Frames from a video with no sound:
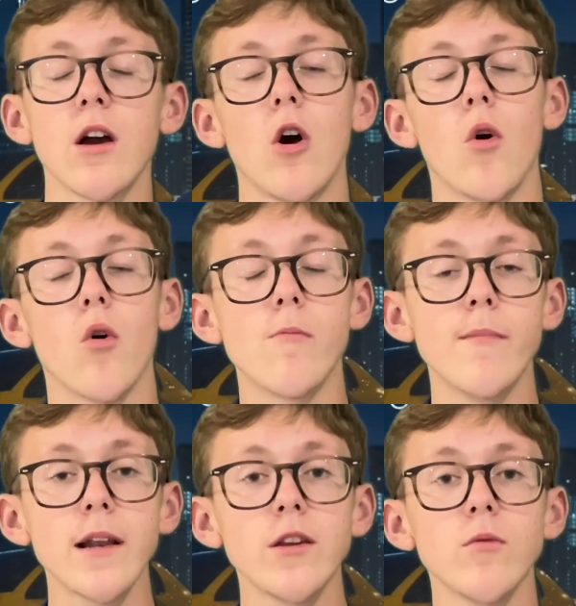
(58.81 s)
or
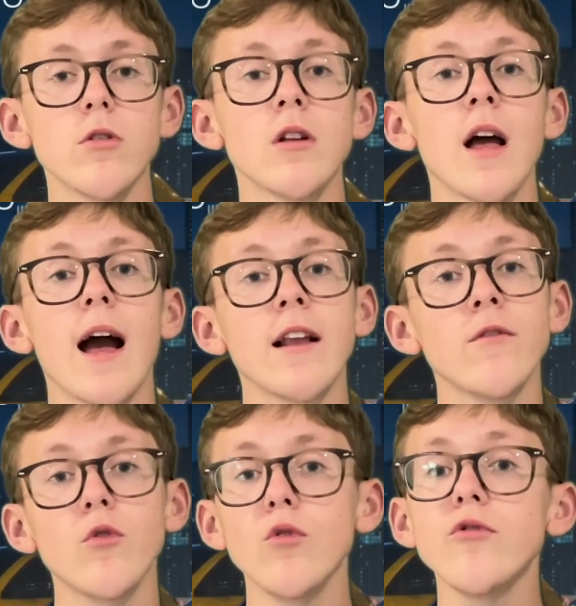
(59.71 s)
manual, and you've
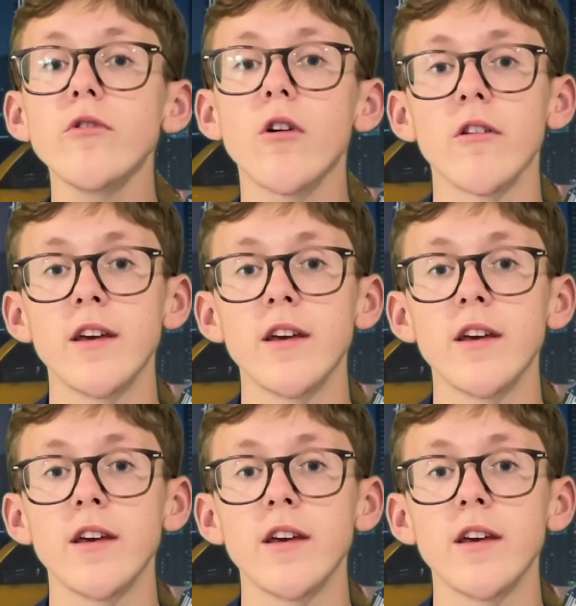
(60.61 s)
also got the